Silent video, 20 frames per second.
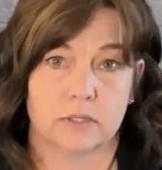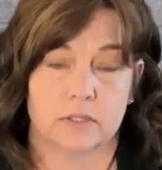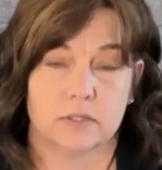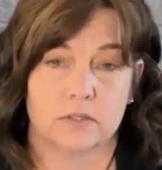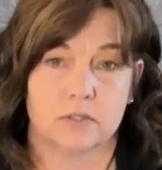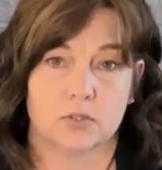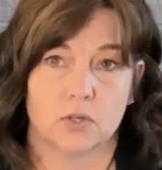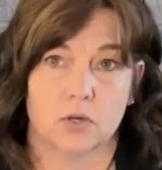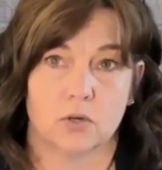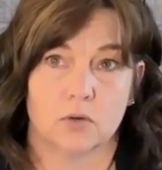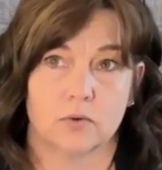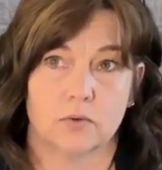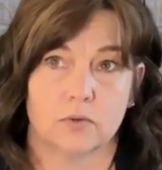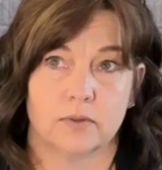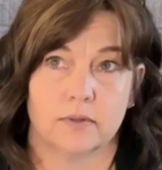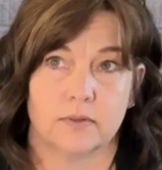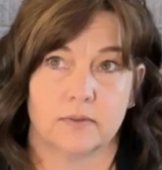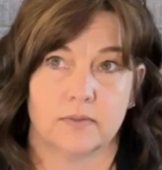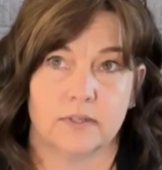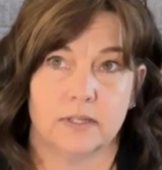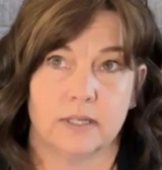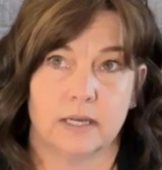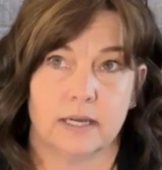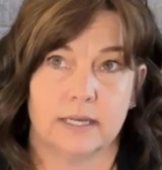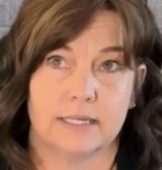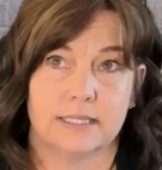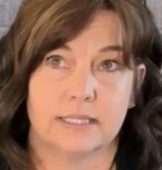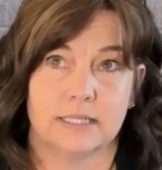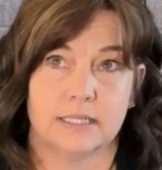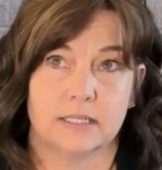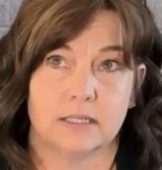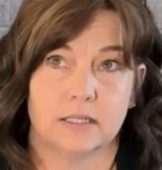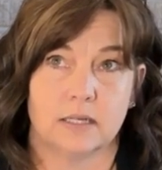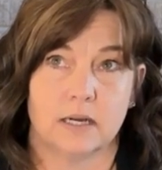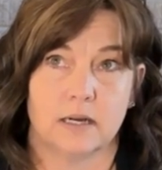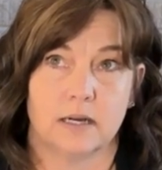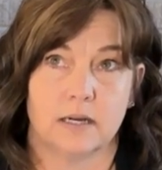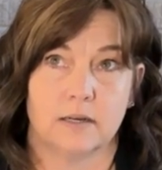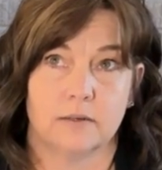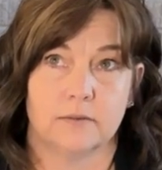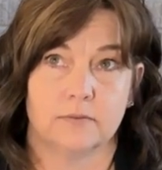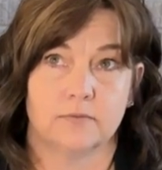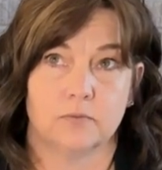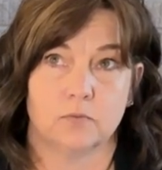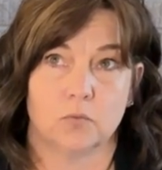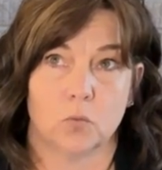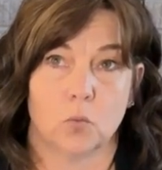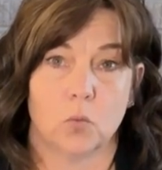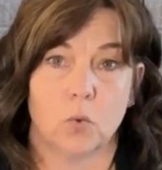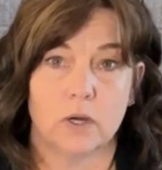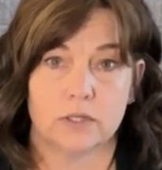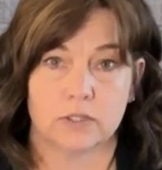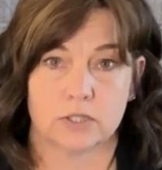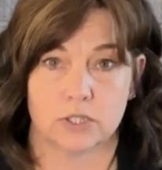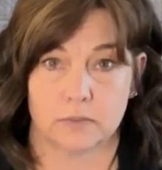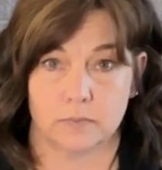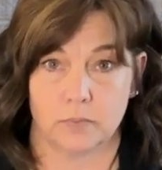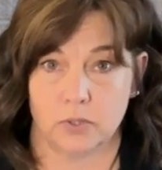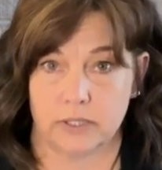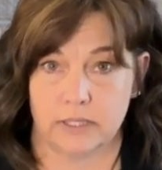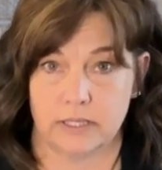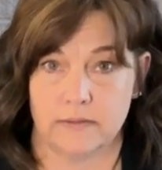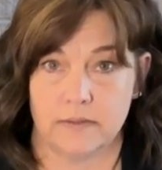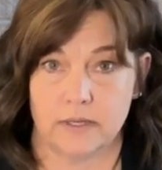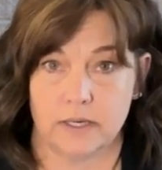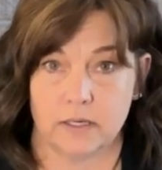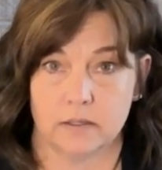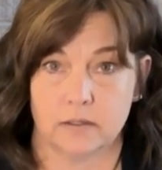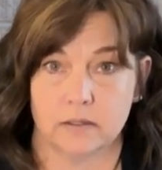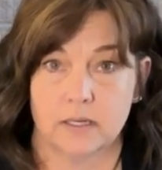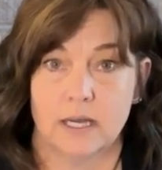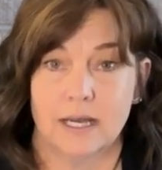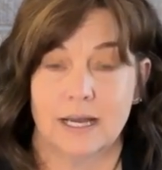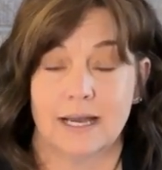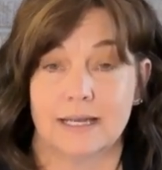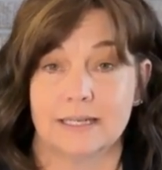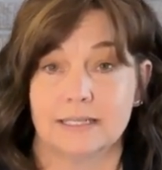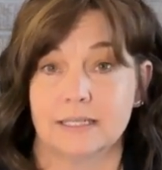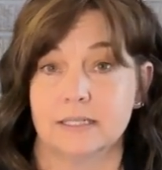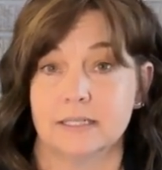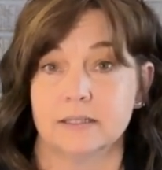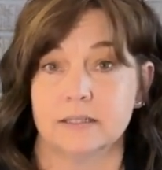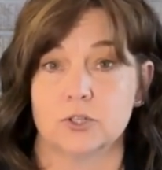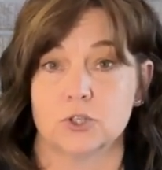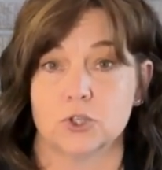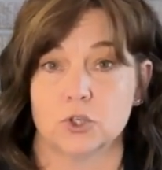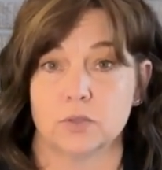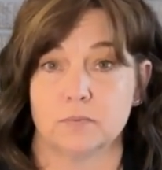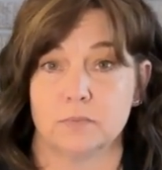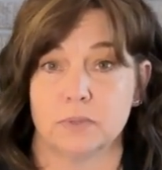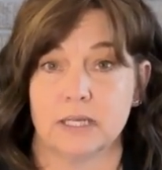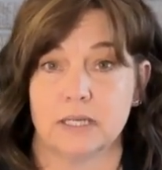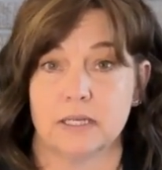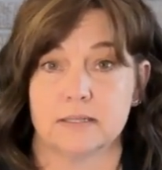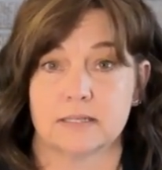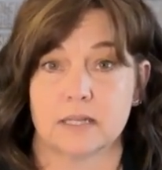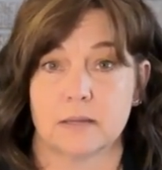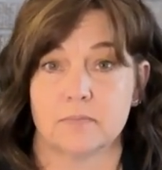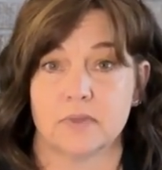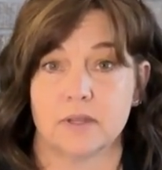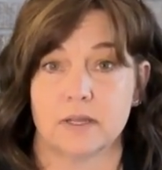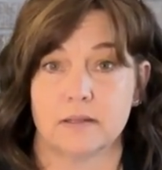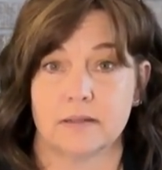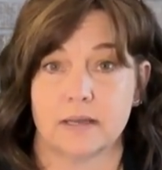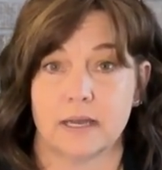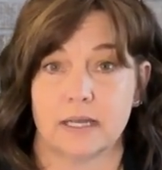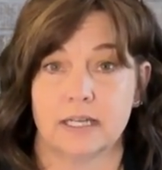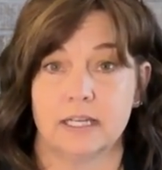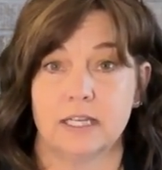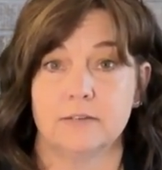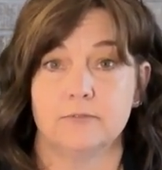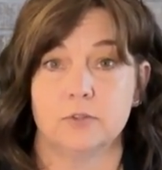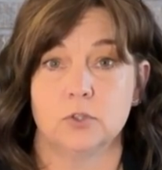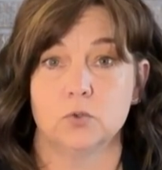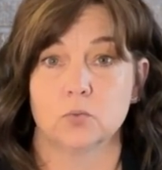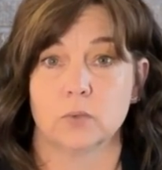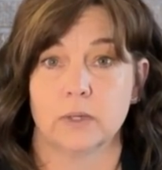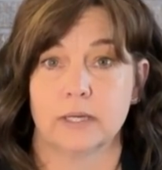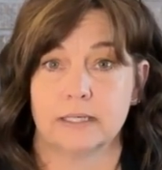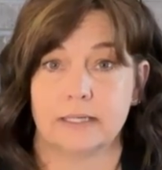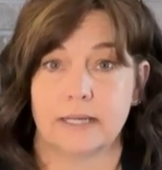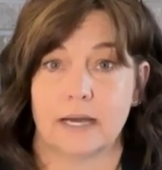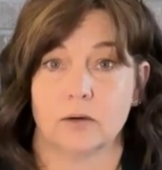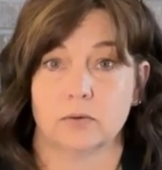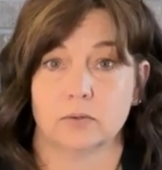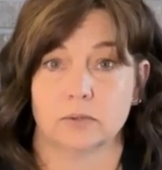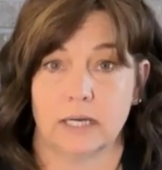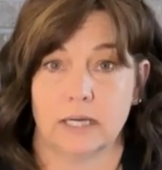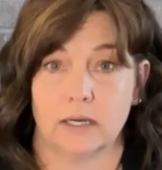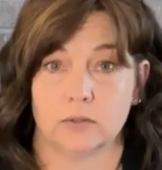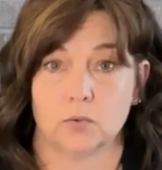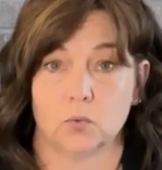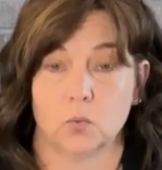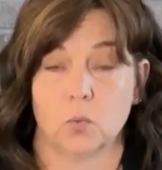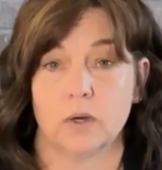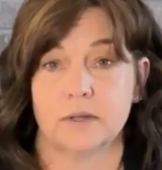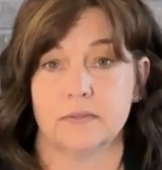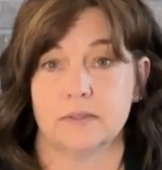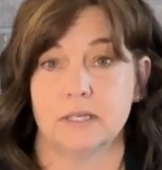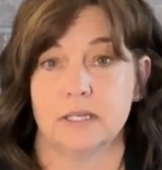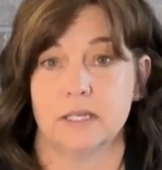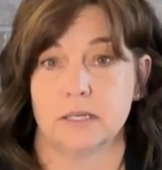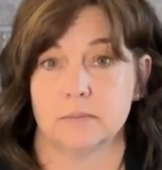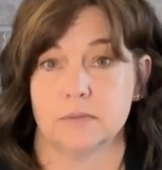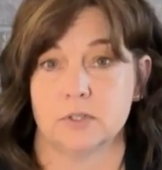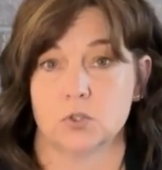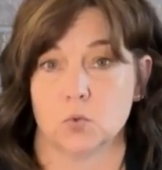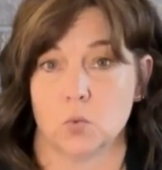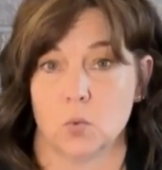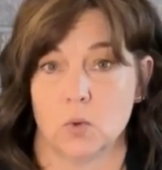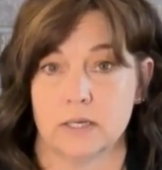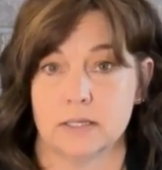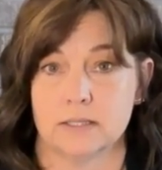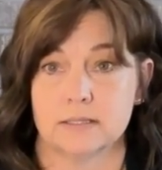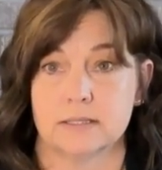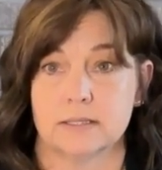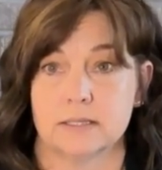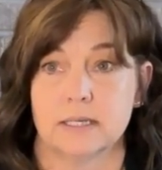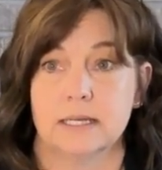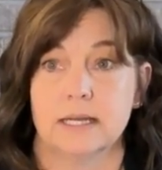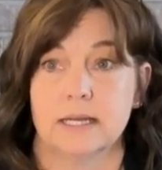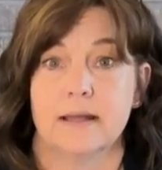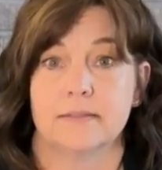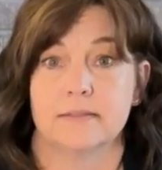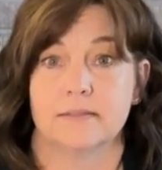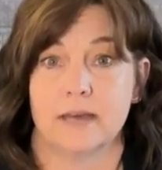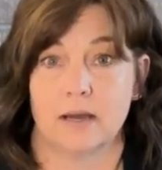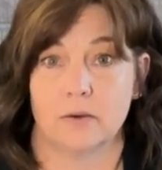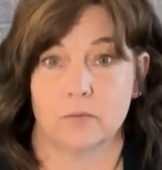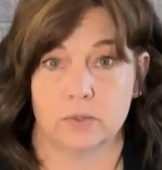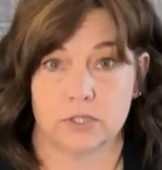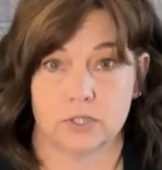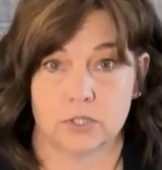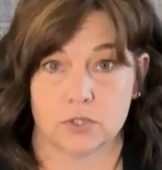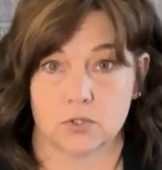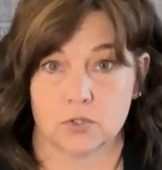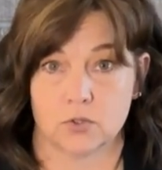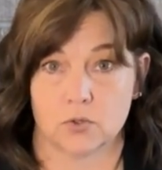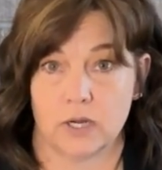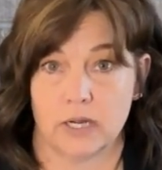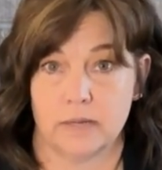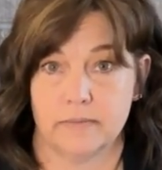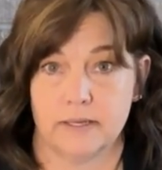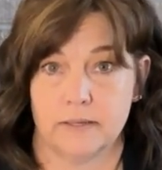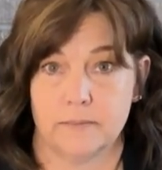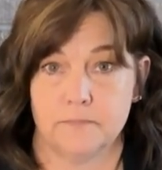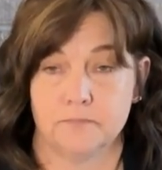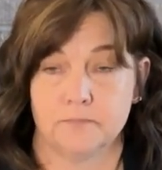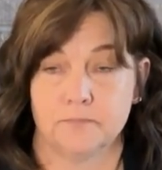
So the idea of what to put in there ideally should be something that if you read out loud what the image was, that would describe it.